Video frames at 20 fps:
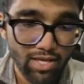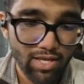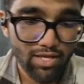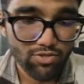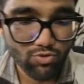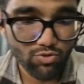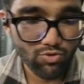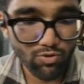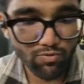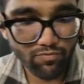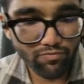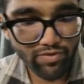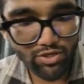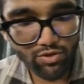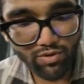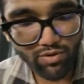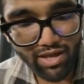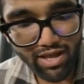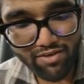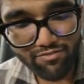So when
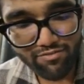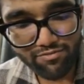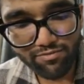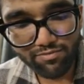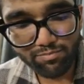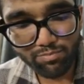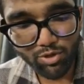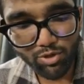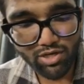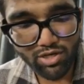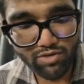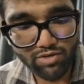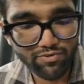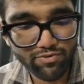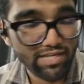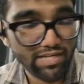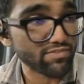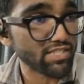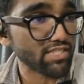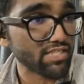you have
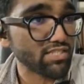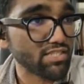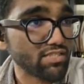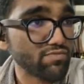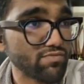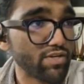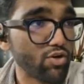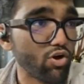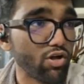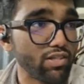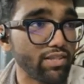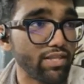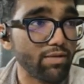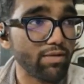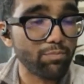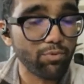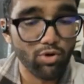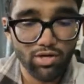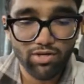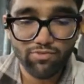proliferative changes, we call
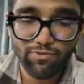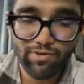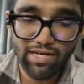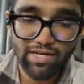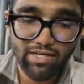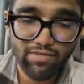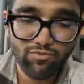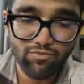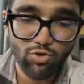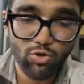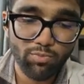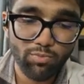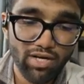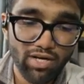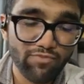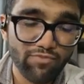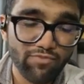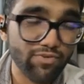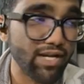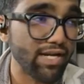that proliferative
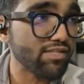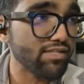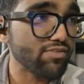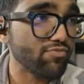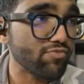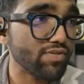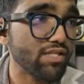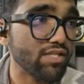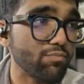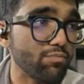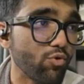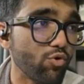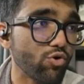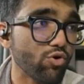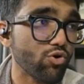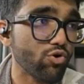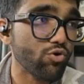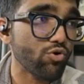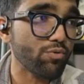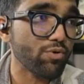glomerulonephritis with a
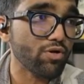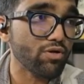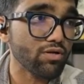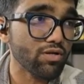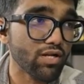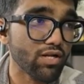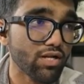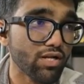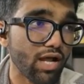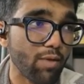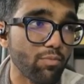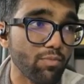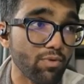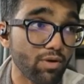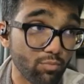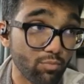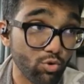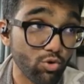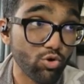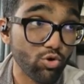monoclonal
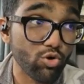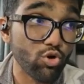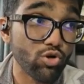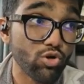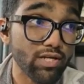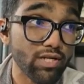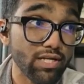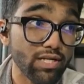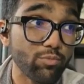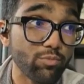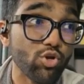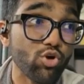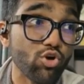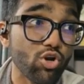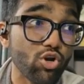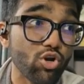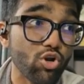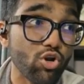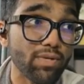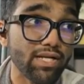
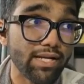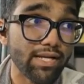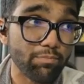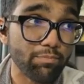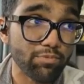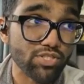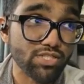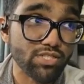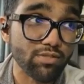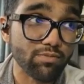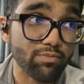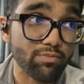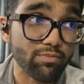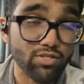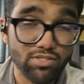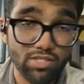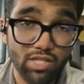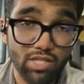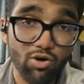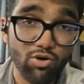immunoglobulin deposition.
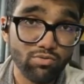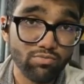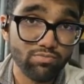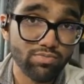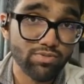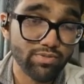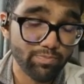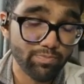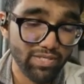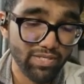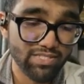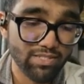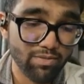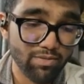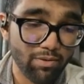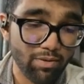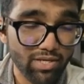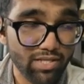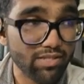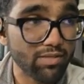Because now, please
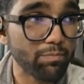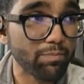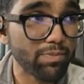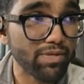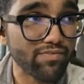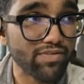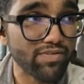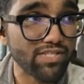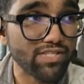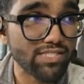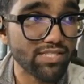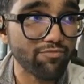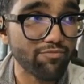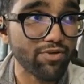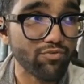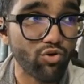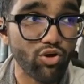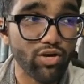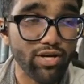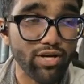remember, in the previous step, we
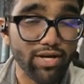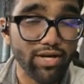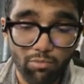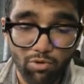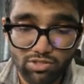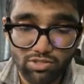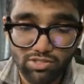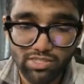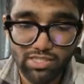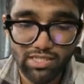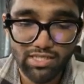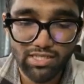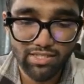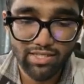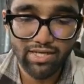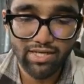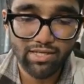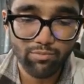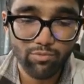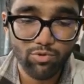have already demonstrated
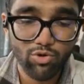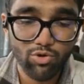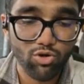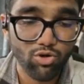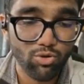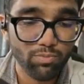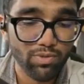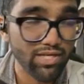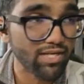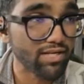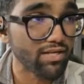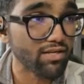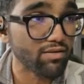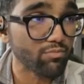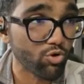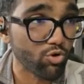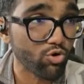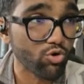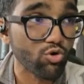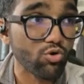that monoclonal
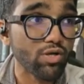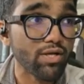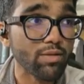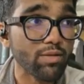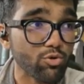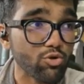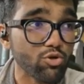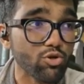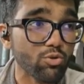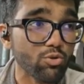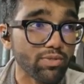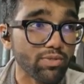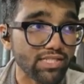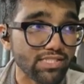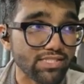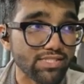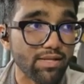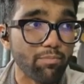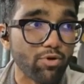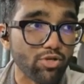immunoglobulin
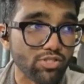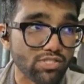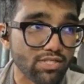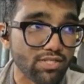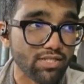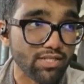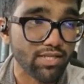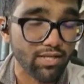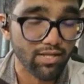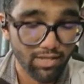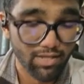is deposited there.